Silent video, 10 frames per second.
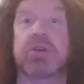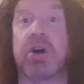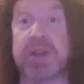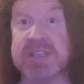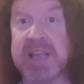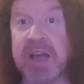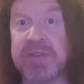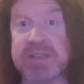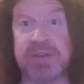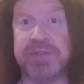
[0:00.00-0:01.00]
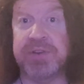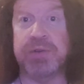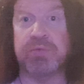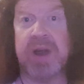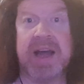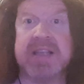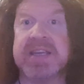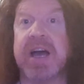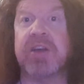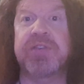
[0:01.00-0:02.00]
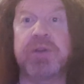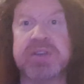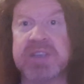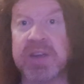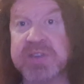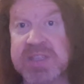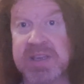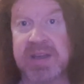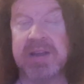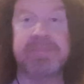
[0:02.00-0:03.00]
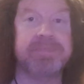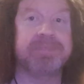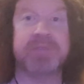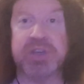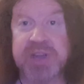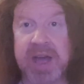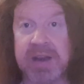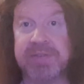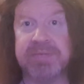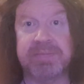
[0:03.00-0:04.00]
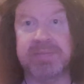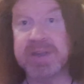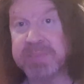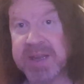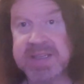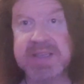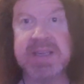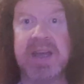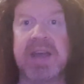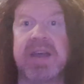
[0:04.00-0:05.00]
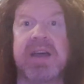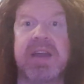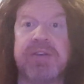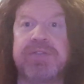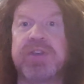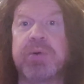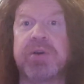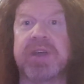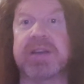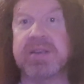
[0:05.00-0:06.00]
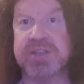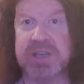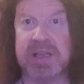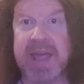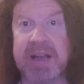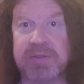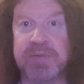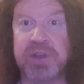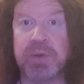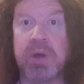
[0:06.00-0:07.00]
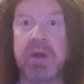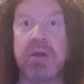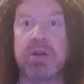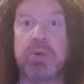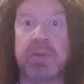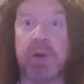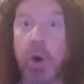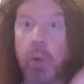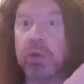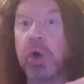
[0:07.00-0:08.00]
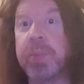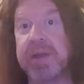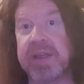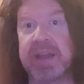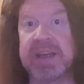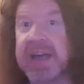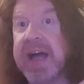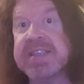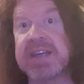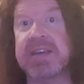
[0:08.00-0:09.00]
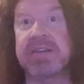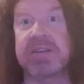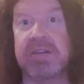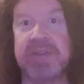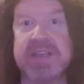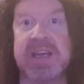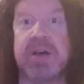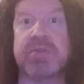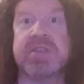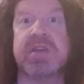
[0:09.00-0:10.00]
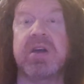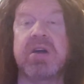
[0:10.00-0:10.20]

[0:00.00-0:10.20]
All that's left is a few ragtag fugitives, the sheriff, his missus, and a few other select few who hole up in the attic of this house